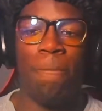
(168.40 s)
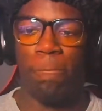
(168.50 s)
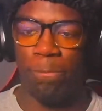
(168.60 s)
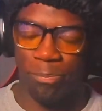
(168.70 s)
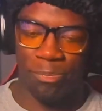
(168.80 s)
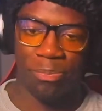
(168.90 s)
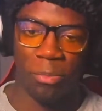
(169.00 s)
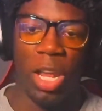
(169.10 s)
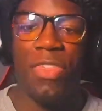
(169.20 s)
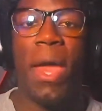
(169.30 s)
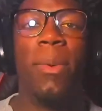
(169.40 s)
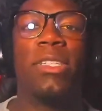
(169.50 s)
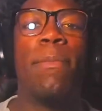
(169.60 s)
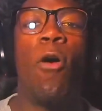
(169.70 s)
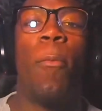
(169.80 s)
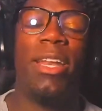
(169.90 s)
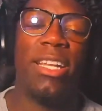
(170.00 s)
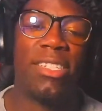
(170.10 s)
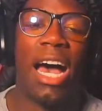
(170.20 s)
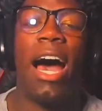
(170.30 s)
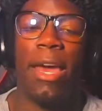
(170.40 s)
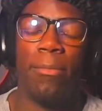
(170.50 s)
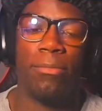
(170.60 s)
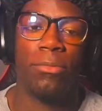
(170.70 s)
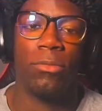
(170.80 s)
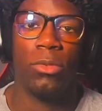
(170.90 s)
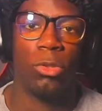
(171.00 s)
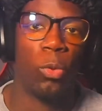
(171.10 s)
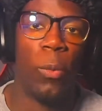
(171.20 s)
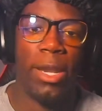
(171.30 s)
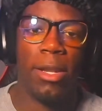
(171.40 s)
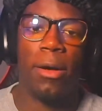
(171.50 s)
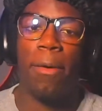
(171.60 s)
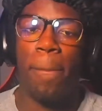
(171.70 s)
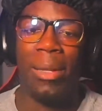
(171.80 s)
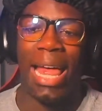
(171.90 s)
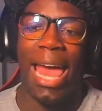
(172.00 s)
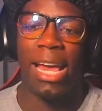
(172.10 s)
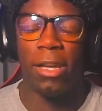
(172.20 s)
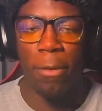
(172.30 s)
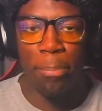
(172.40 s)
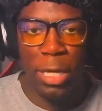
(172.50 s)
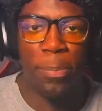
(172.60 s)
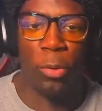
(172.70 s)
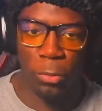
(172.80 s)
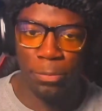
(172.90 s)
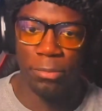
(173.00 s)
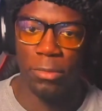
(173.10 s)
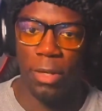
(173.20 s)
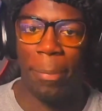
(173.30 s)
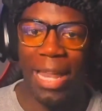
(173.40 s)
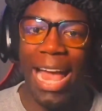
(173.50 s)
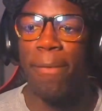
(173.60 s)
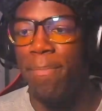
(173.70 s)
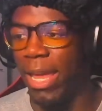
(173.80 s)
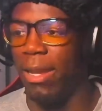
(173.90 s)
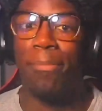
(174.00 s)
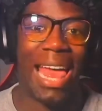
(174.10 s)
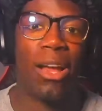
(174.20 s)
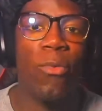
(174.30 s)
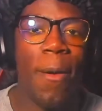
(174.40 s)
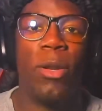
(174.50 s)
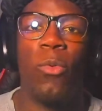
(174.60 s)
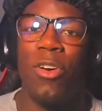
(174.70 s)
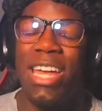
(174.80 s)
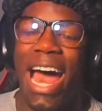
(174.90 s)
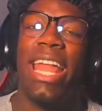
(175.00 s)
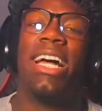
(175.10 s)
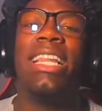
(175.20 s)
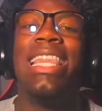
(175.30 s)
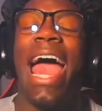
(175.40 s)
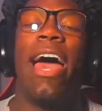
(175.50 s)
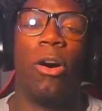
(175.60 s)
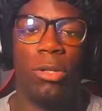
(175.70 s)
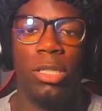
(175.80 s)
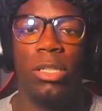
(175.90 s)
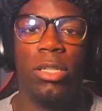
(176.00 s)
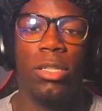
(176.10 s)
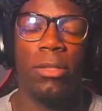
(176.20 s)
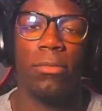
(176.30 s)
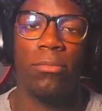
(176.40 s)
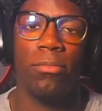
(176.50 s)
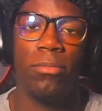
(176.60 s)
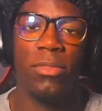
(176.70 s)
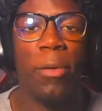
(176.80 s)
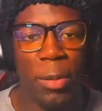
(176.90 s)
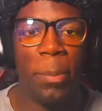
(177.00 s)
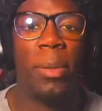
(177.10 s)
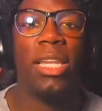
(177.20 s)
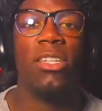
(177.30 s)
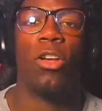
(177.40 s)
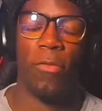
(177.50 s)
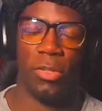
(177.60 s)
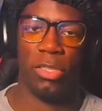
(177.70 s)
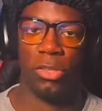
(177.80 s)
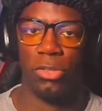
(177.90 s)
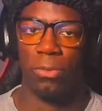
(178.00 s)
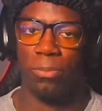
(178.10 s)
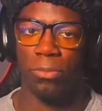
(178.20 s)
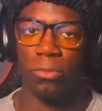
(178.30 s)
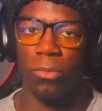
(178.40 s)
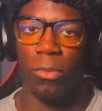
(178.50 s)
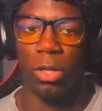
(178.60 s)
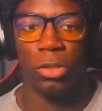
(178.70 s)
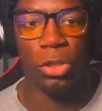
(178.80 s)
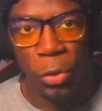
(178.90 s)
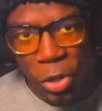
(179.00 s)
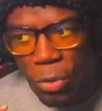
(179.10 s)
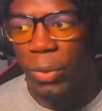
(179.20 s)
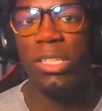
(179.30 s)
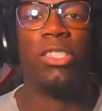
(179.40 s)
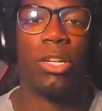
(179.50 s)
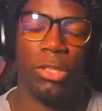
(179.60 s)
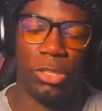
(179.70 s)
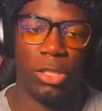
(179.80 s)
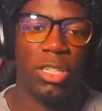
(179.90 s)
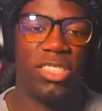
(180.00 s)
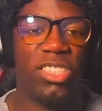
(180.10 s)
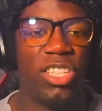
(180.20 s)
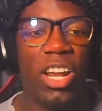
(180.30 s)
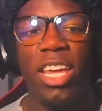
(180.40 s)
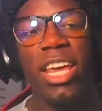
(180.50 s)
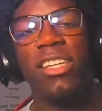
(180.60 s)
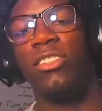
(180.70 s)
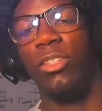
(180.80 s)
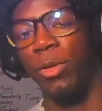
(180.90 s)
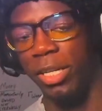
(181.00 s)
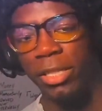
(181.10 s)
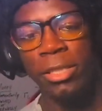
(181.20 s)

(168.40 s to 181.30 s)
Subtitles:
there was a moment in time when black people, black men, black women were not allowed to be police officers. Do your research. Study history.